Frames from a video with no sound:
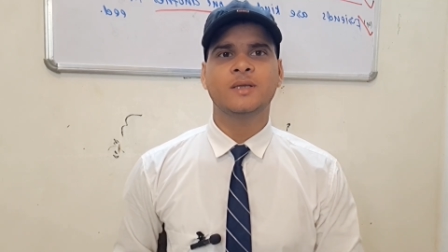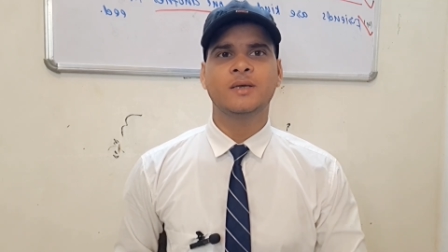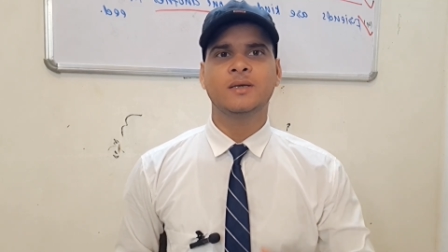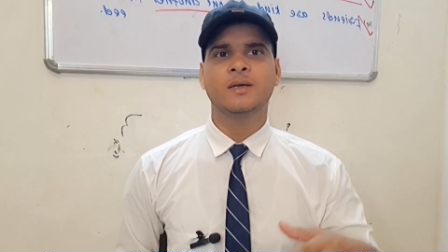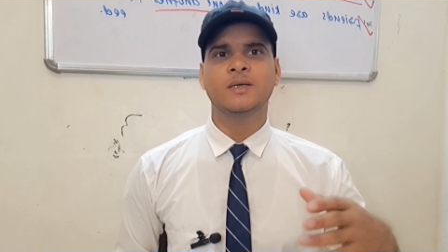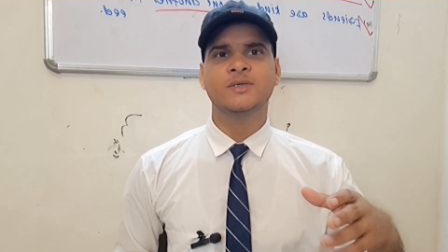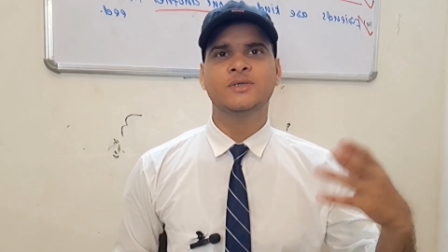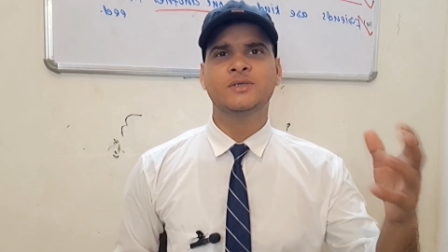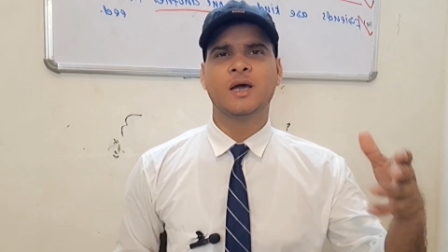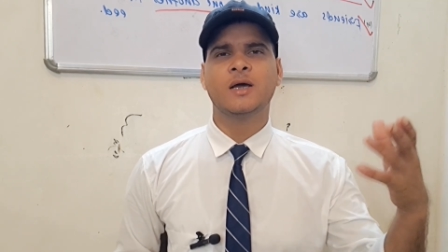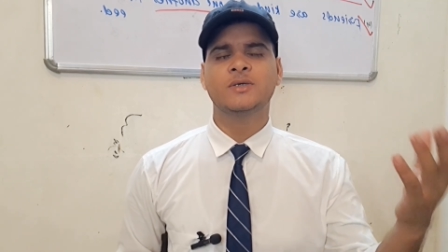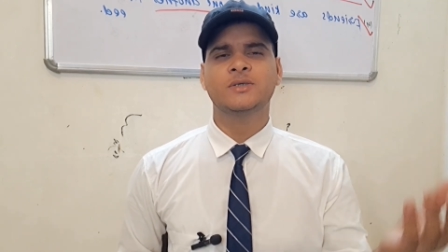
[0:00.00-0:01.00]
they
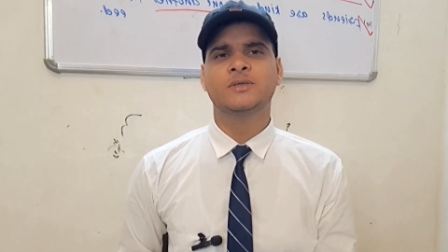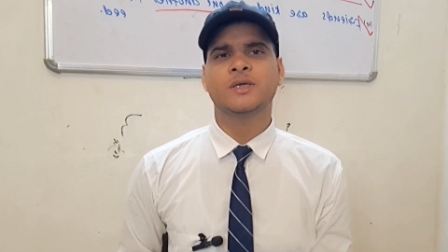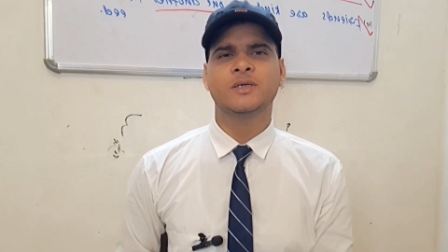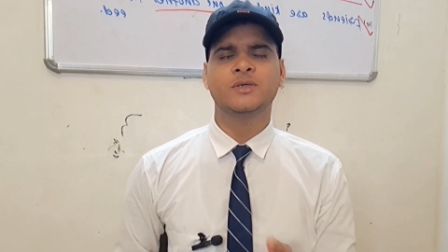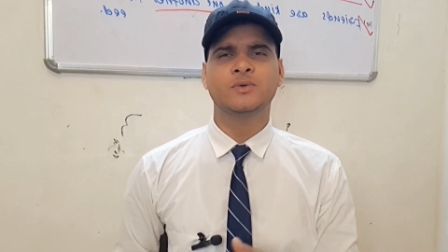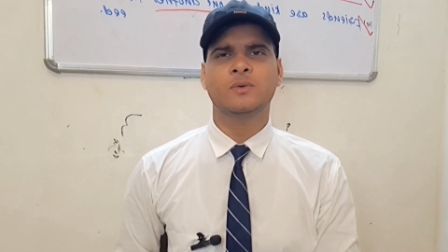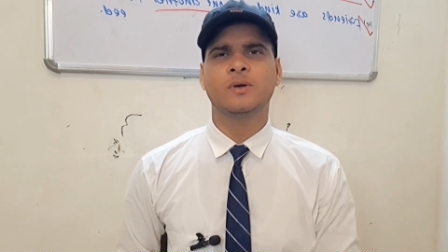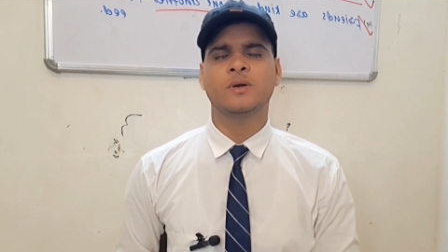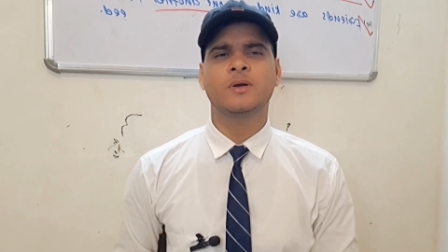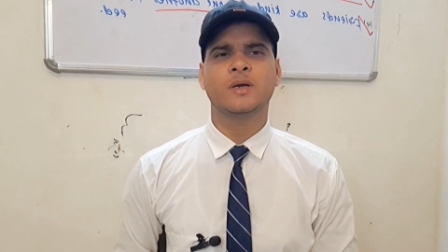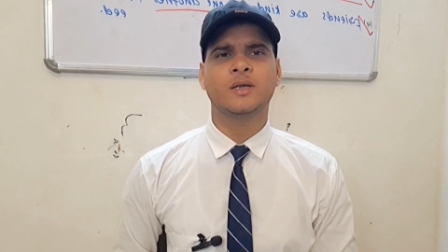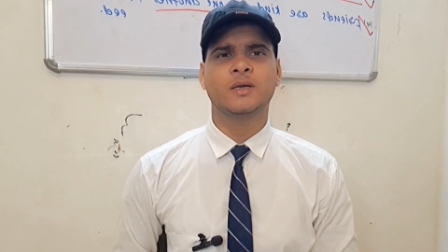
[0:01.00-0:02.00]
started to
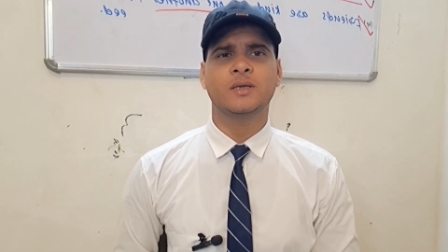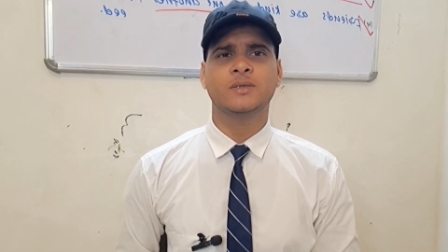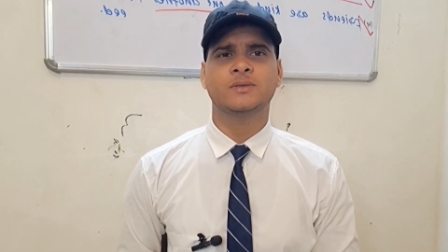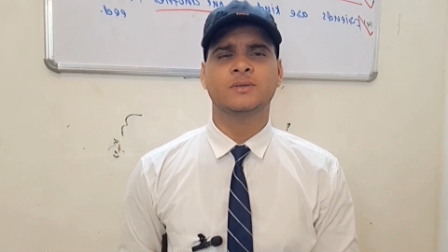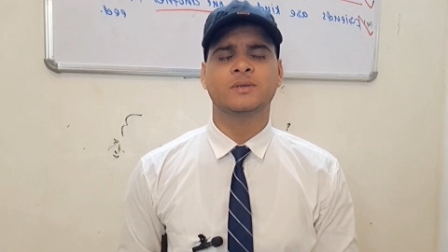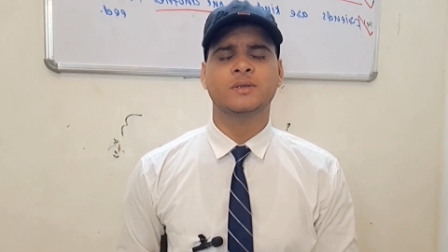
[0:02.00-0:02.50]
learn English.